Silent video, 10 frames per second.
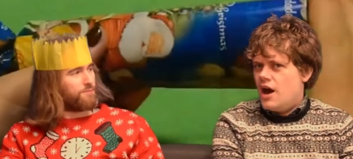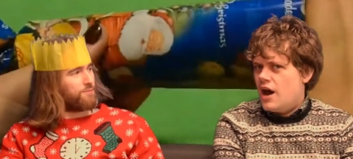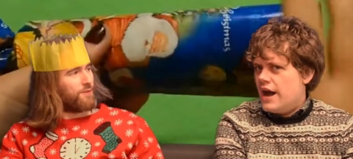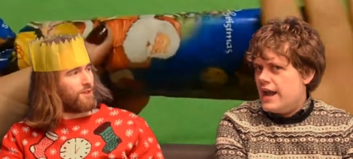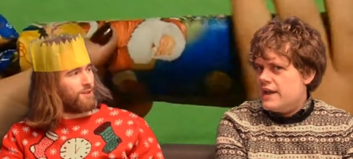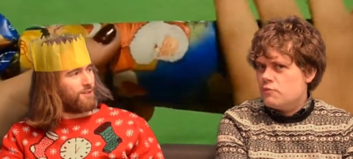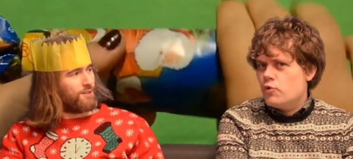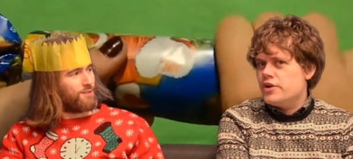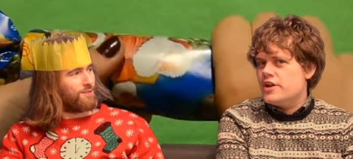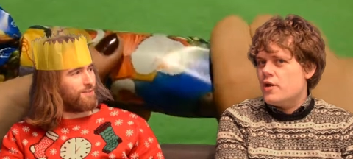Speaker 1: I
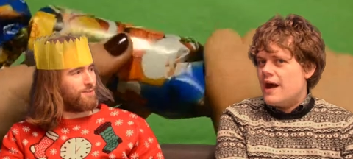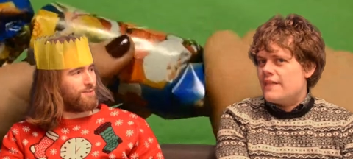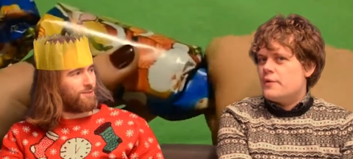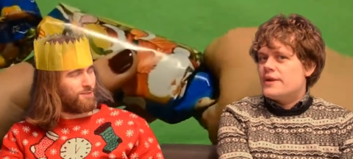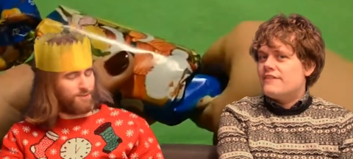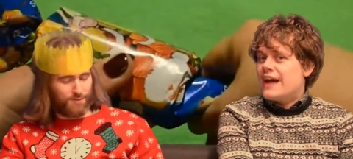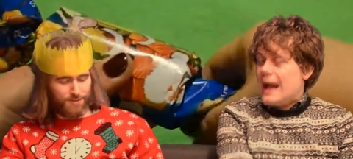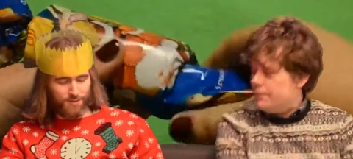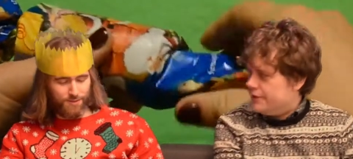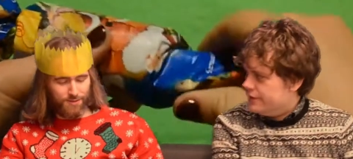wouldn't know how that would ever
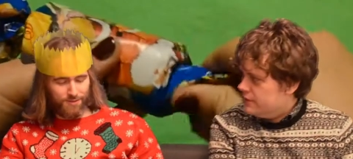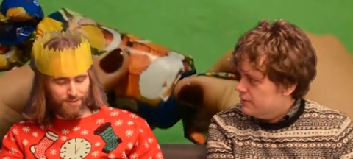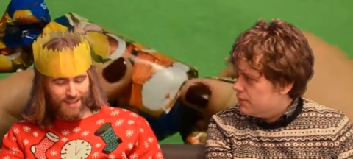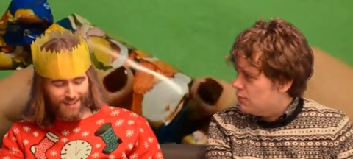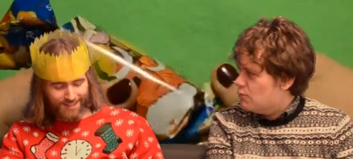happen. But